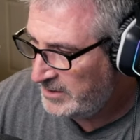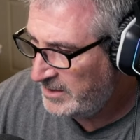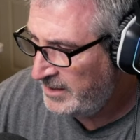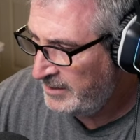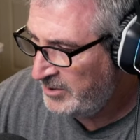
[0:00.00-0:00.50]

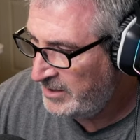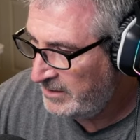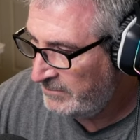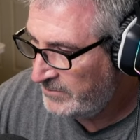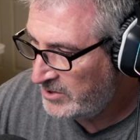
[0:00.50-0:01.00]
the name of
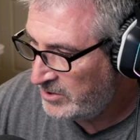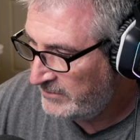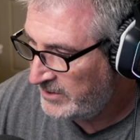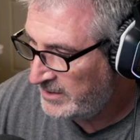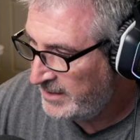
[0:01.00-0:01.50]
the
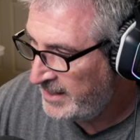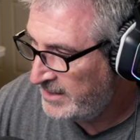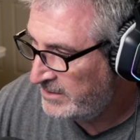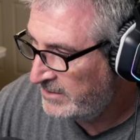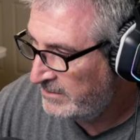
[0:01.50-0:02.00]
service that
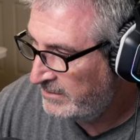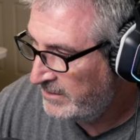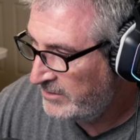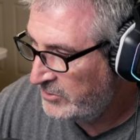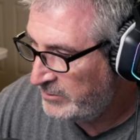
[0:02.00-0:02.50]
has the
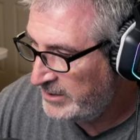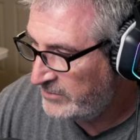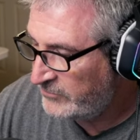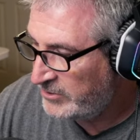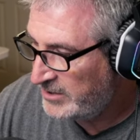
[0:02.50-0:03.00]

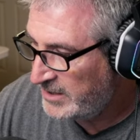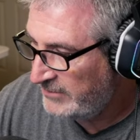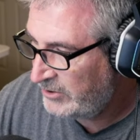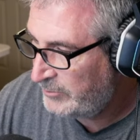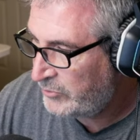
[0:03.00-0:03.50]

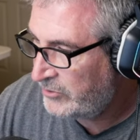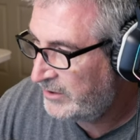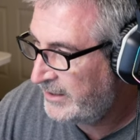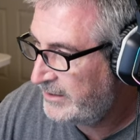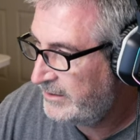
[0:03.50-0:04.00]
24/7
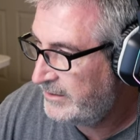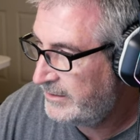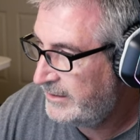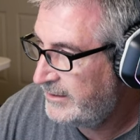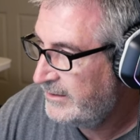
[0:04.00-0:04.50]
Portlandia on it?